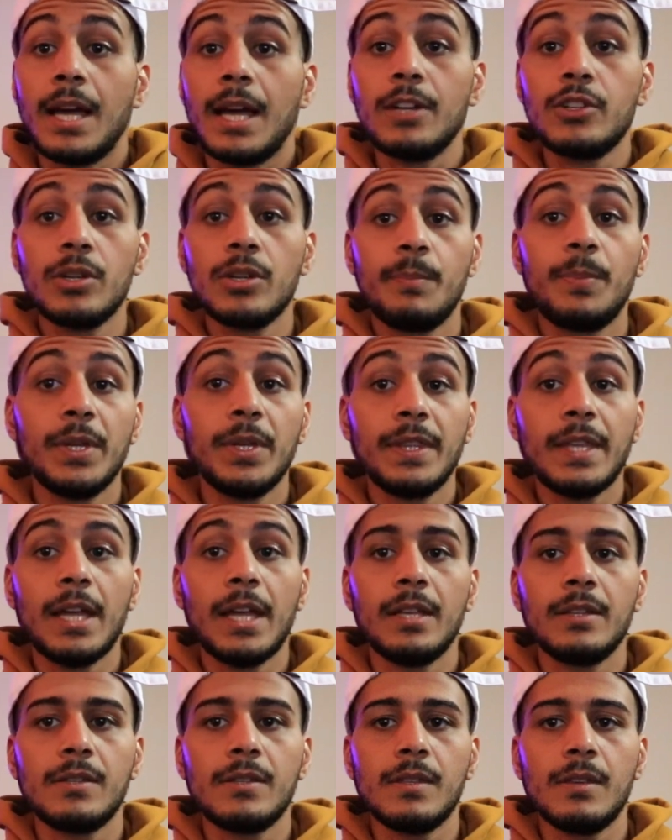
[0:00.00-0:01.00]
I should put that
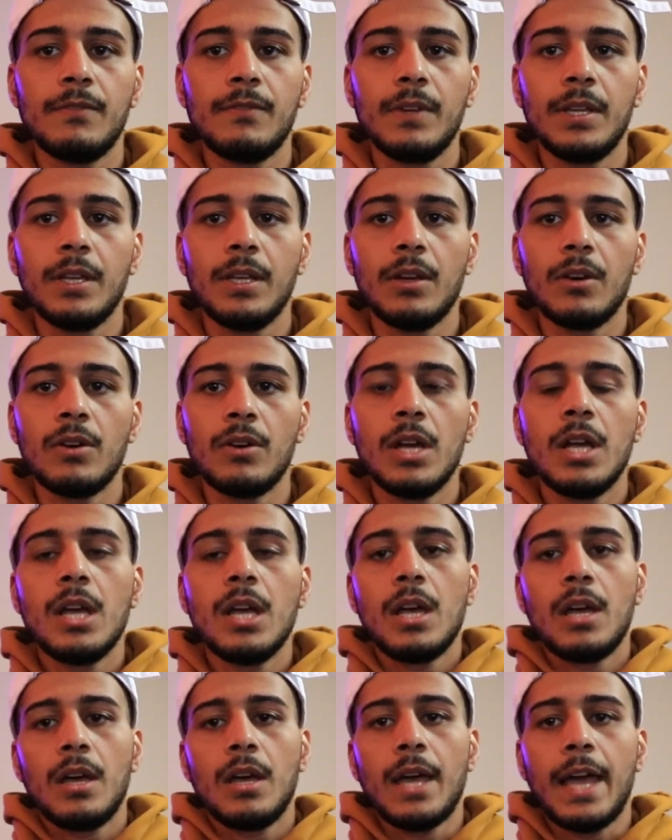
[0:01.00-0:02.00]
into the video.
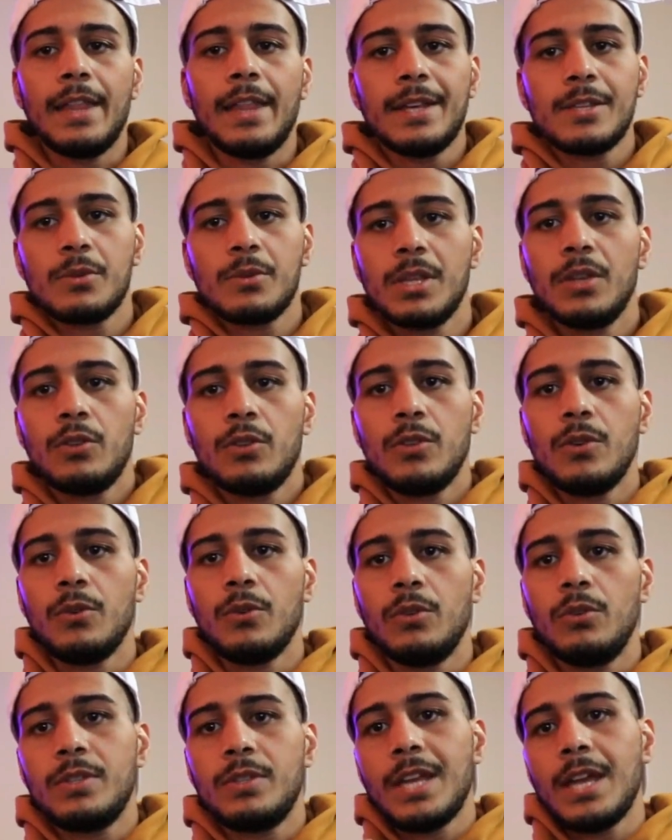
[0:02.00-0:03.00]
And that's what you do.
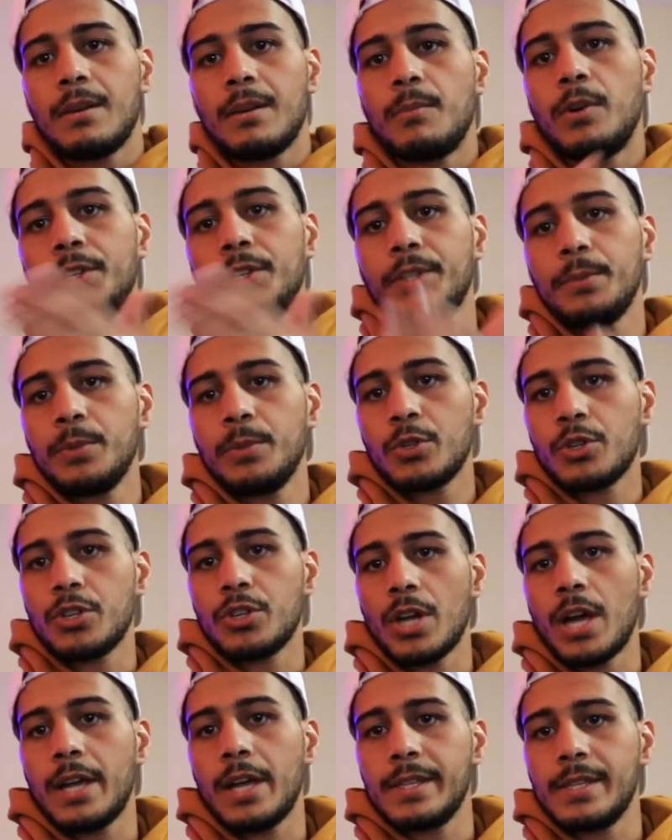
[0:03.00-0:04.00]
You take multiple
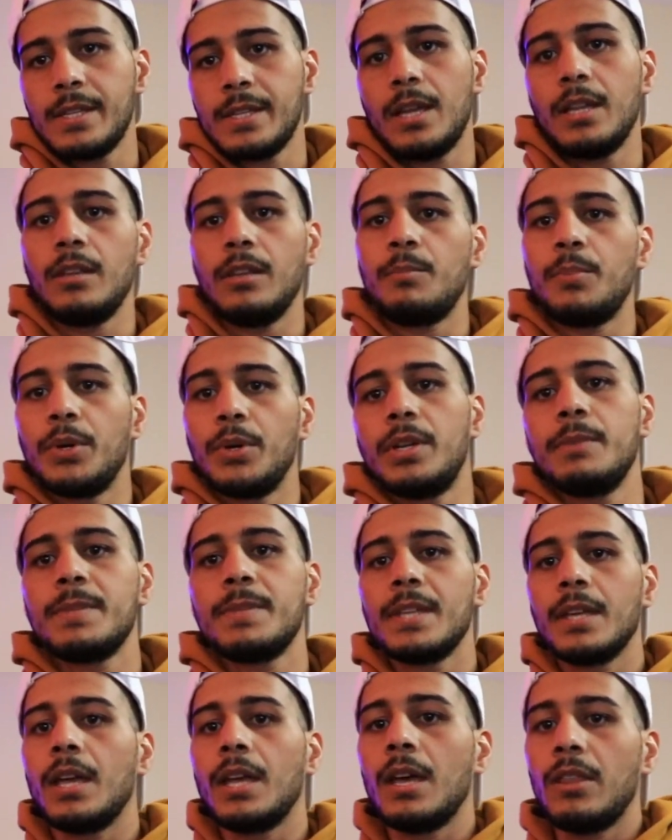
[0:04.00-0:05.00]
shots and you put them
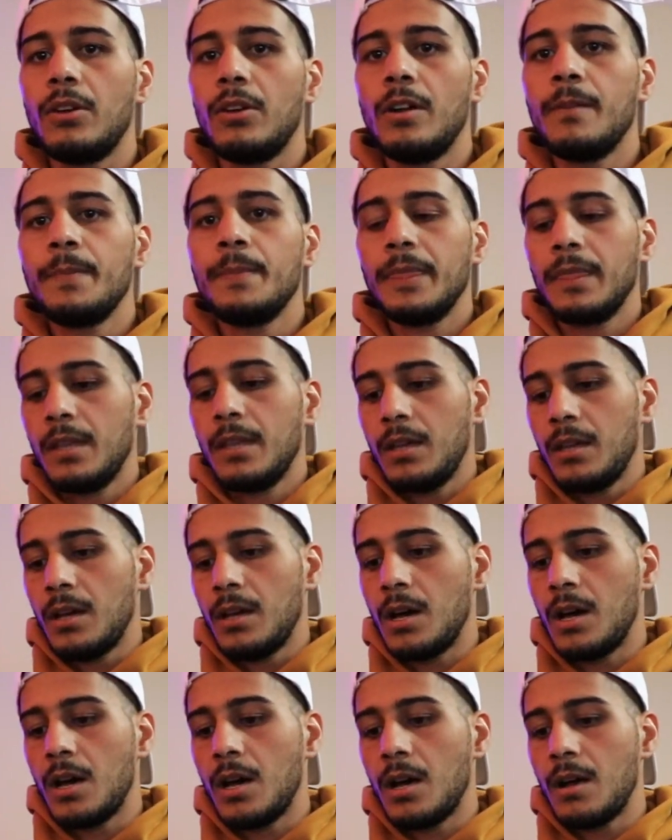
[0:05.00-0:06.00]
together.
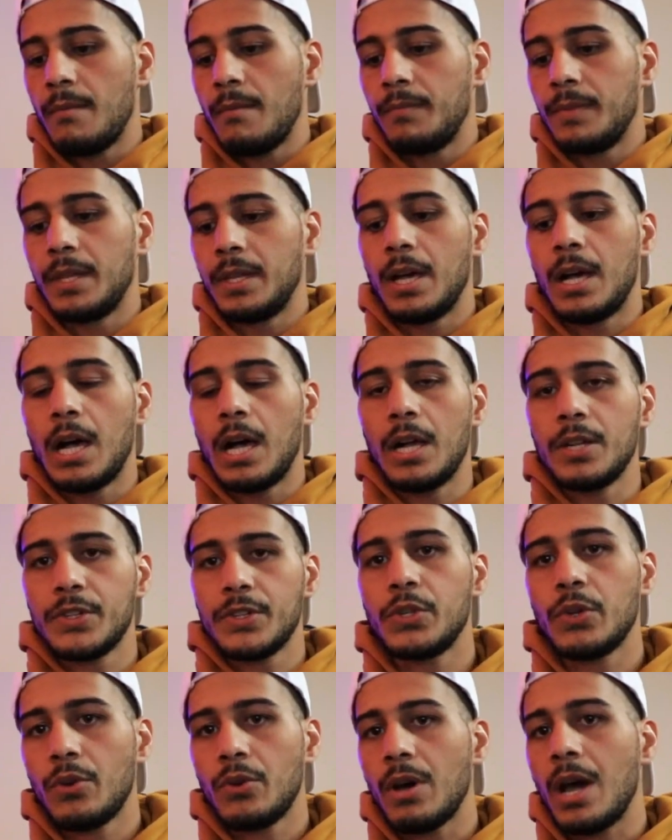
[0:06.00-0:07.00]

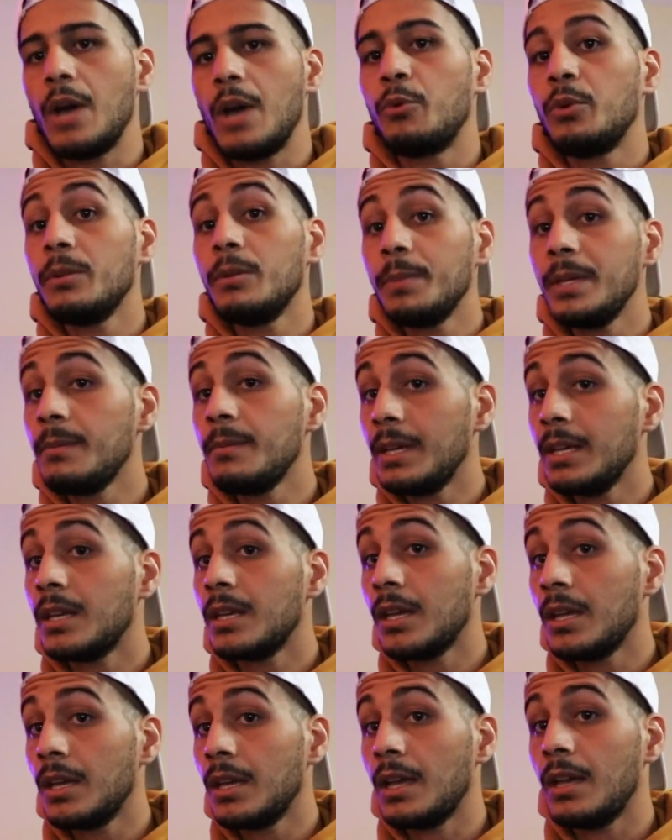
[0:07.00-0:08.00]
Also, I will be
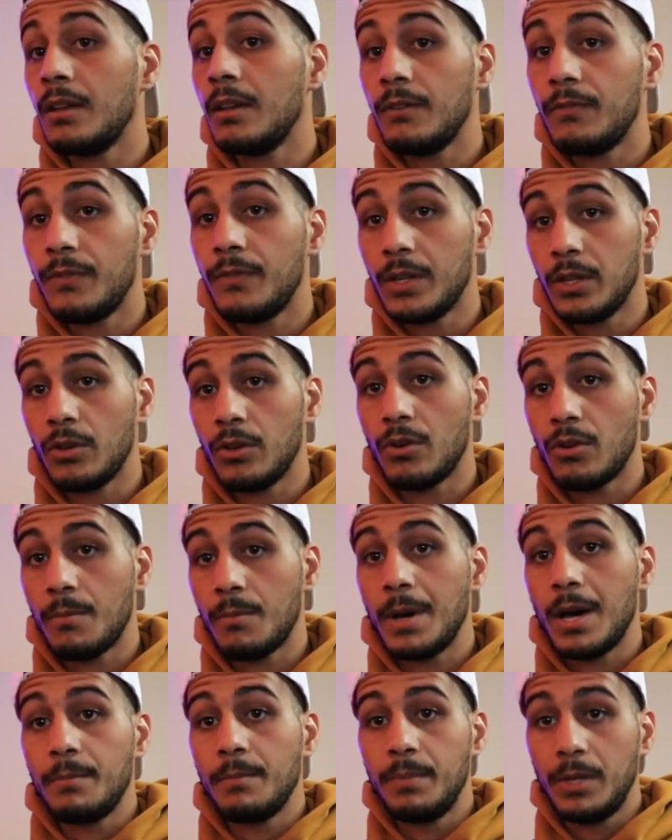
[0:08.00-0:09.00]
making a video
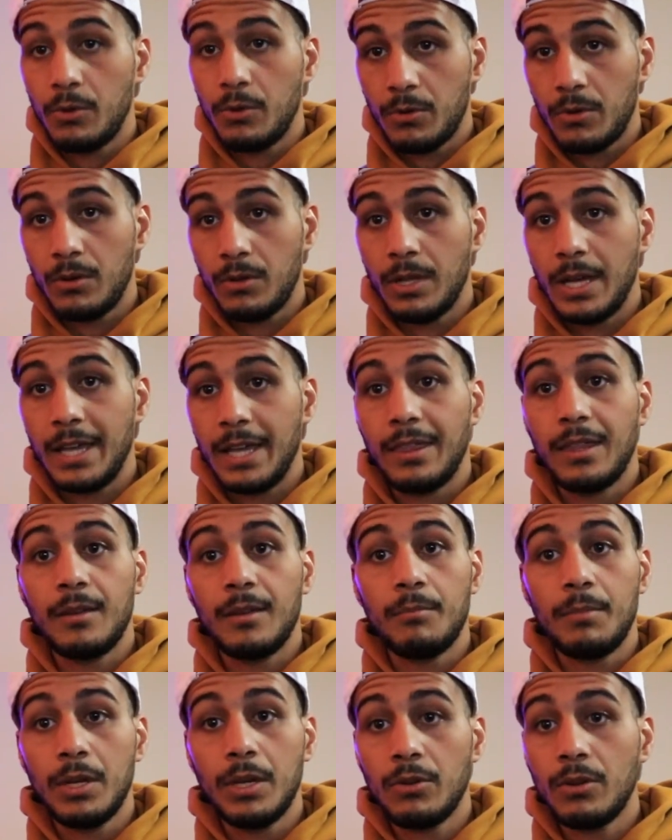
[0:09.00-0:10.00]
about B-roll. I
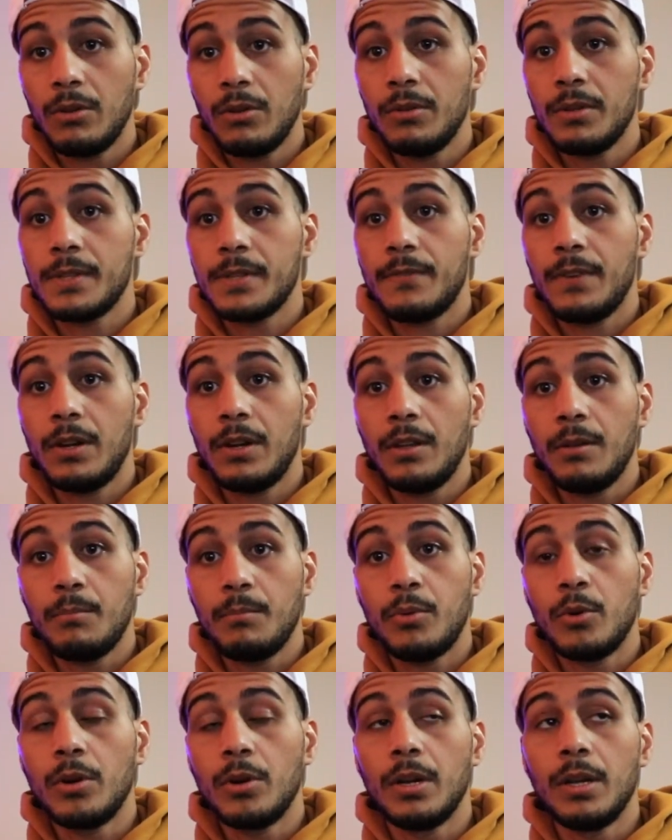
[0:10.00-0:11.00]
think B-roll is very
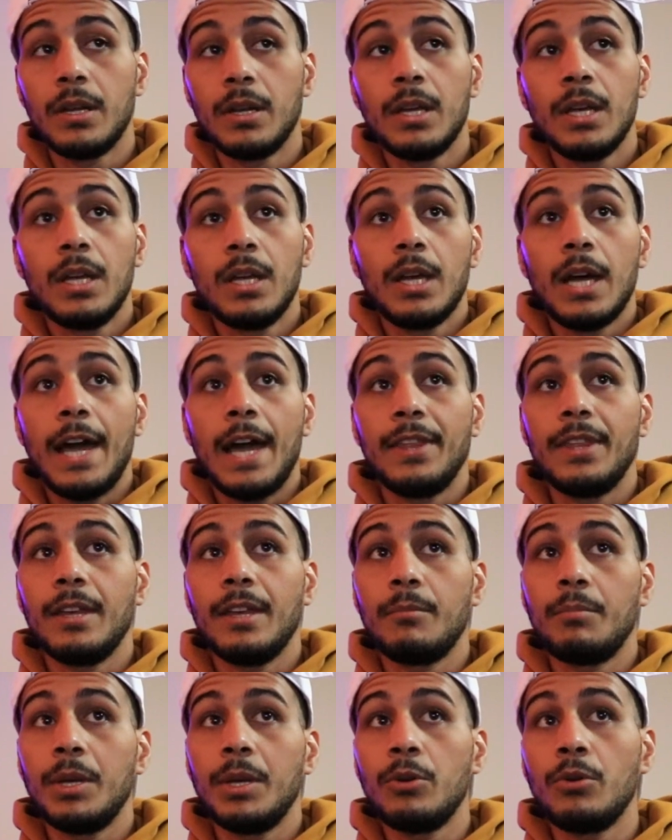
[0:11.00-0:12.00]
important. I
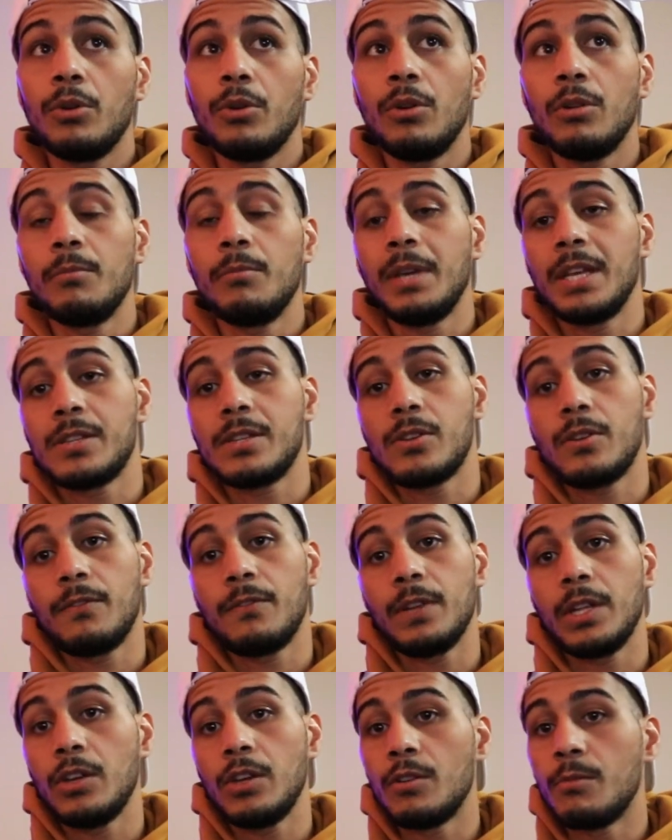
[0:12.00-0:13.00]
think B-roll makes your
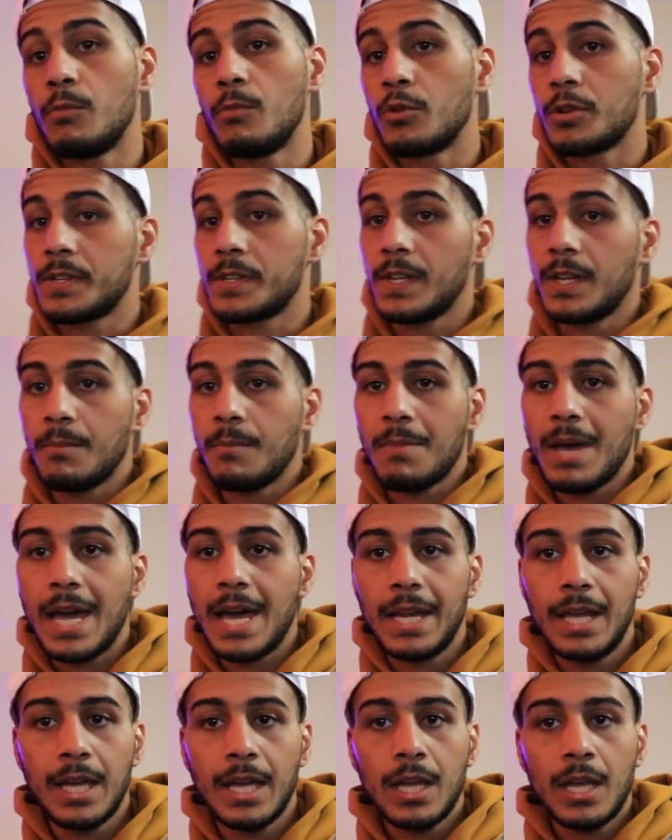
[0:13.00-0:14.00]
video more
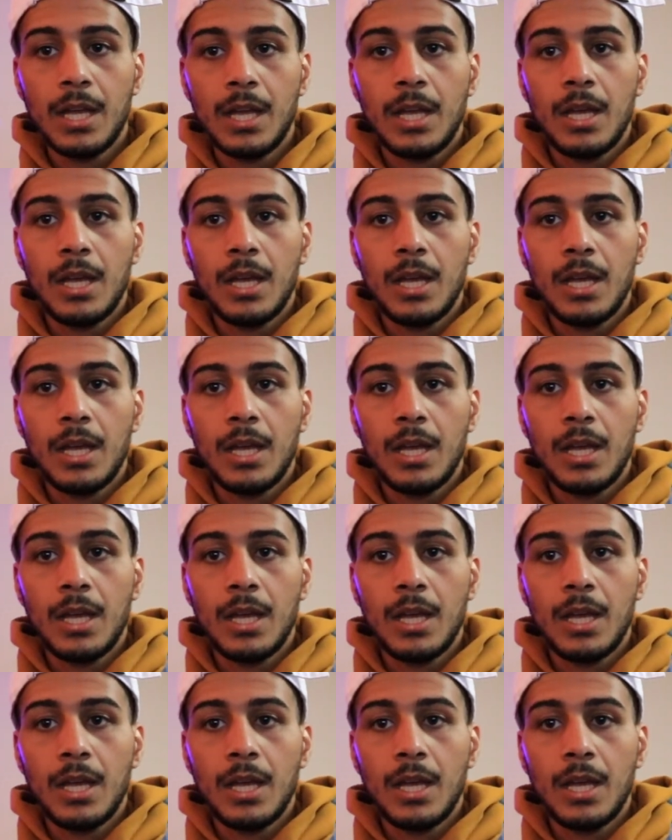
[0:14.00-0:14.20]
cinematic.